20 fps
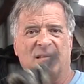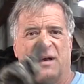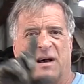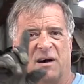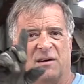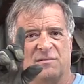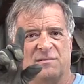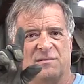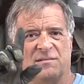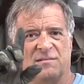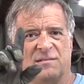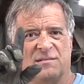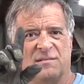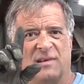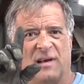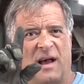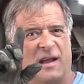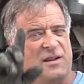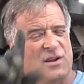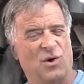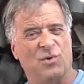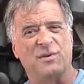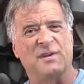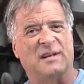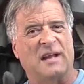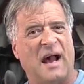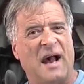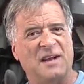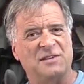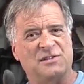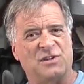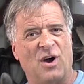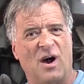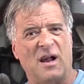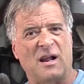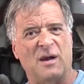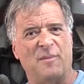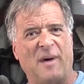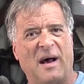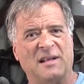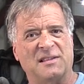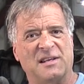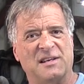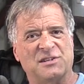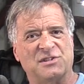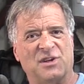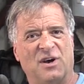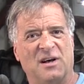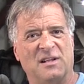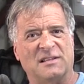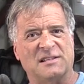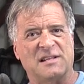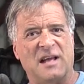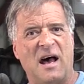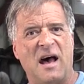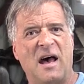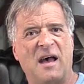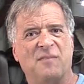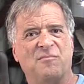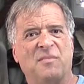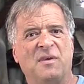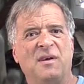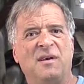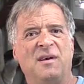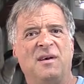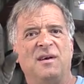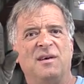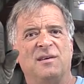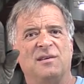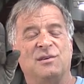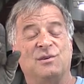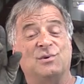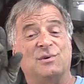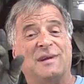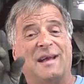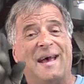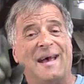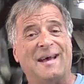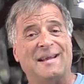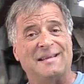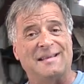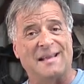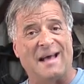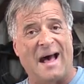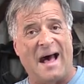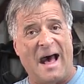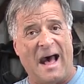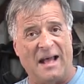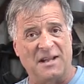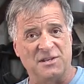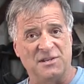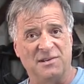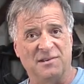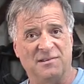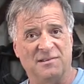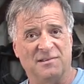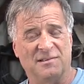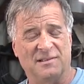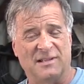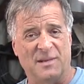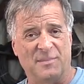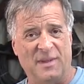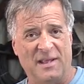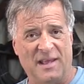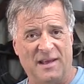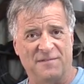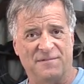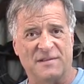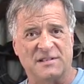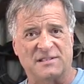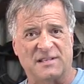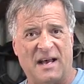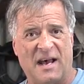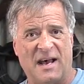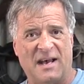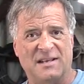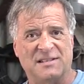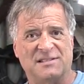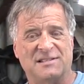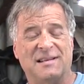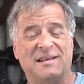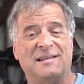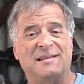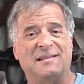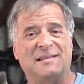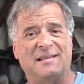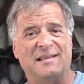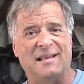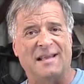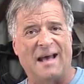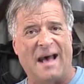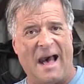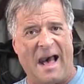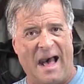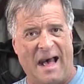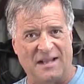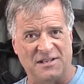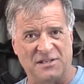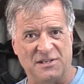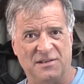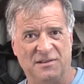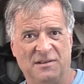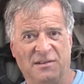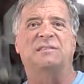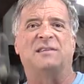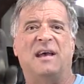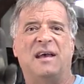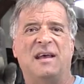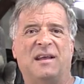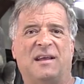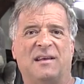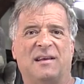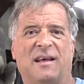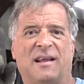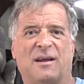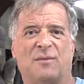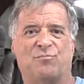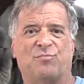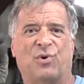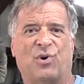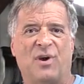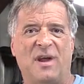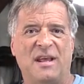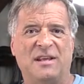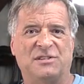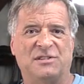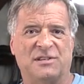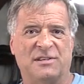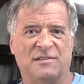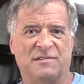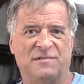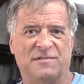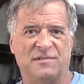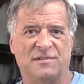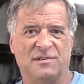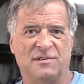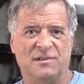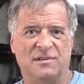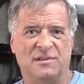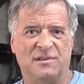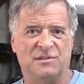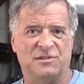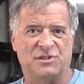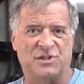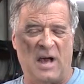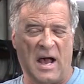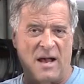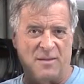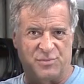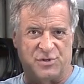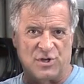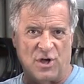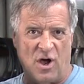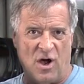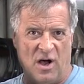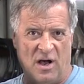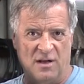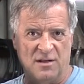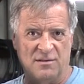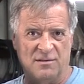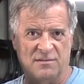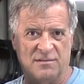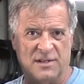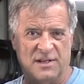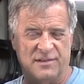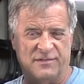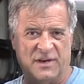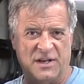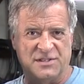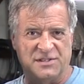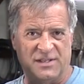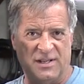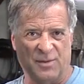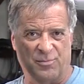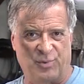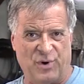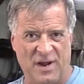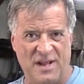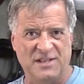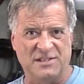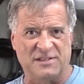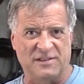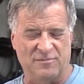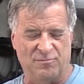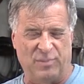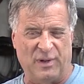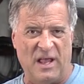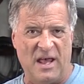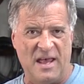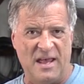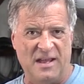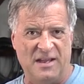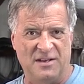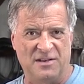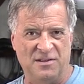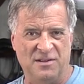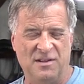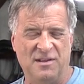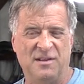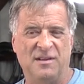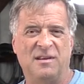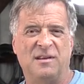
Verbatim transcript: Now, I know you guys talk about this all the time. You cannot, let me emphasize, not take an abrasive chop saw that runs the abrasive blade